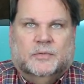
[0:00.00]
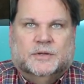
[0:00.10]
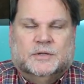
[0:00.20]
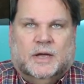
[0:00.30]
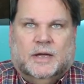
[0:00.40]

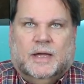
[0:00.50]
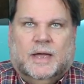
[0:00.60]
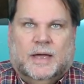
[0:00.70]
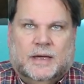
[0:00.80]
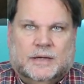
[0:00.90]
This guy
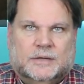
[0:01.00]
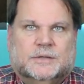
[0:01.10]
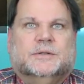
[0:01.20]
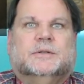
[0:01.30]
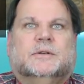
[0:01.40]

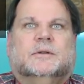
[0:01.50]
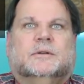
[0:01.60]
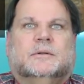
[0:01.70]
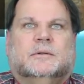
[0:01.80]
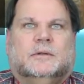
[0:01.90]
has,
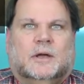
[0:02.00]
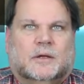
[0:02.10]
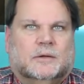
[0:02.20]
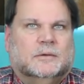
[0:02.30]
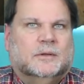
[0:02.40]
you
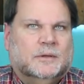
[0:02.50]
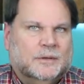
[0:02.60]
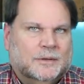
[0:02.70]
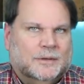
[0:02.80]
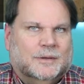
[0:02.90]
know,
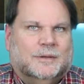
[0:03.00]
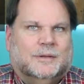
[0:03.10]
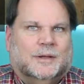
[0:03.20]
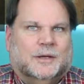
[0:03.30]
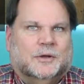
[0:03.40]

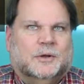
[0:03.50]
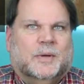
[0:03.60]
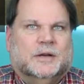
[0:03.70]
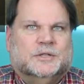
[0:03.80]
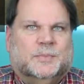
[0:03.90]
a good
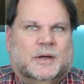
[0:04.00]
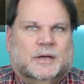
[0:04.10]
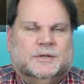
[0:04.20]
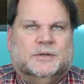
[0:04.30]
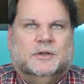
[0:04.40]
amount of
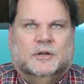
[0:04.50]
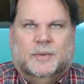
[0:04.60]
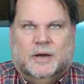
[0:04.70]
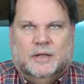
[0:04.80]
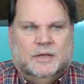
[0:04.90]
spice, a good
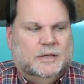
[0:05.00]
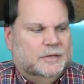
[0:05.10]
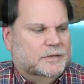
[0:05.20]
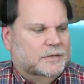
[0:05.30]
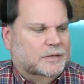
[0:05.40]
amount of
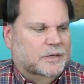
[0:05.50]
heat.